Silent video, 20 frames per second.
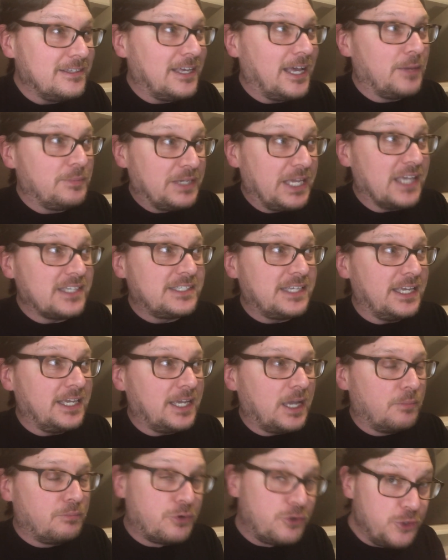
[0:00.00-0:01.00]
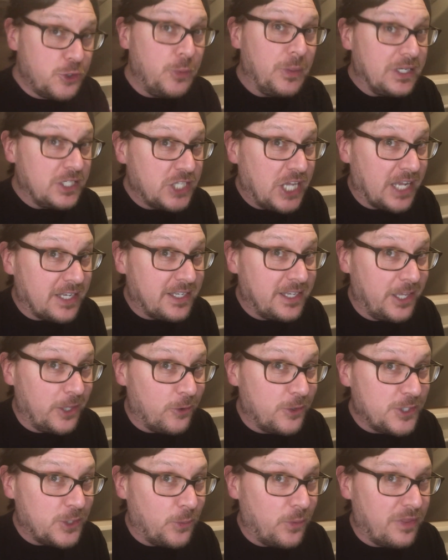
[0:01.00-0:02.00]
I'm guessing. I'm presuming Jack
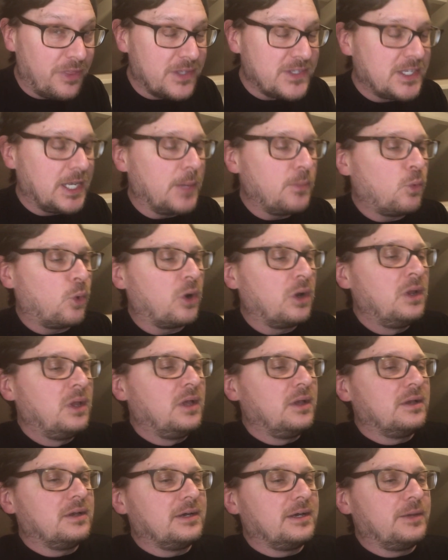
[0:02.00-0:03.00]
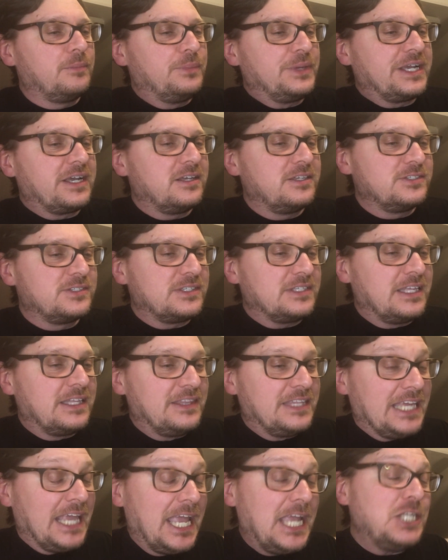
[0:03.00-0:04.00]
Taylor isn't with us anymore because
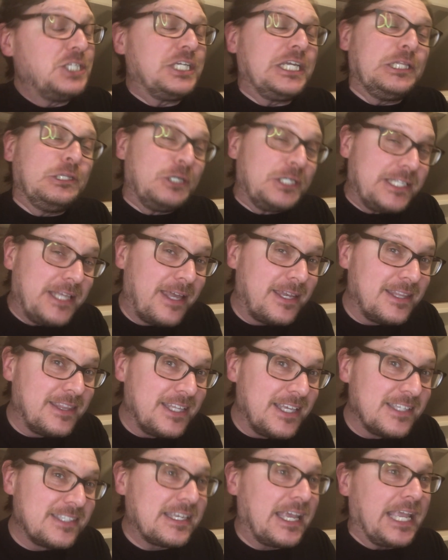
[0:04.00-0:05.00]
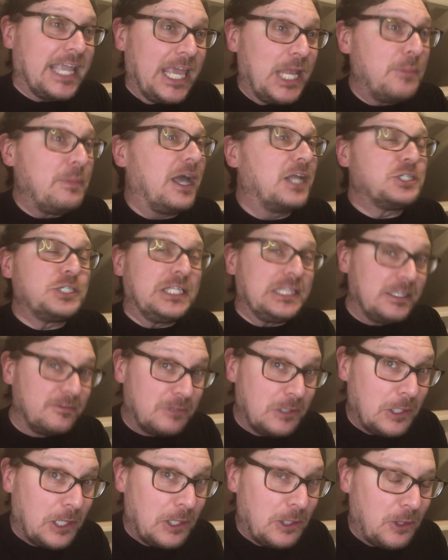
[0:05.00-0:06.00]
the age he looked at in this, I can't imagine he
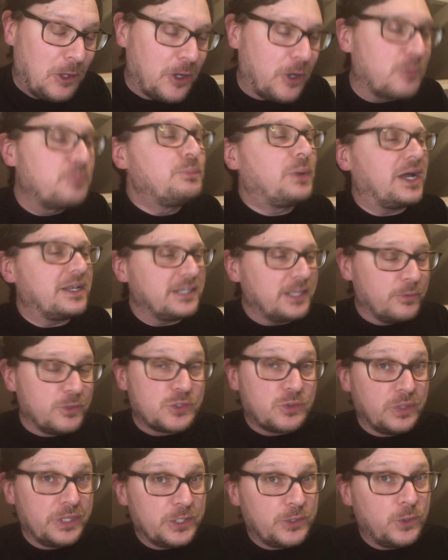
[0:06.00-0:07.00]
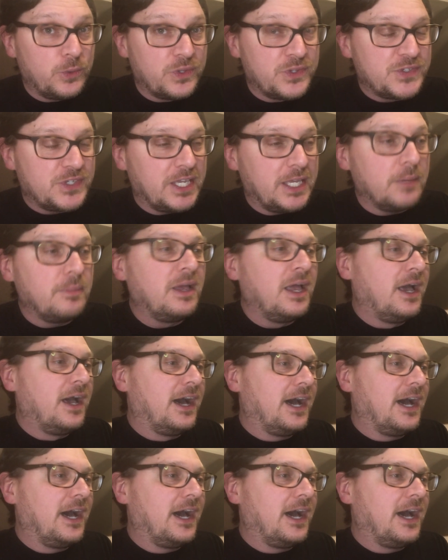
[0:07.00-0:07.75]
lived a lot longer. But it was really cool to see him.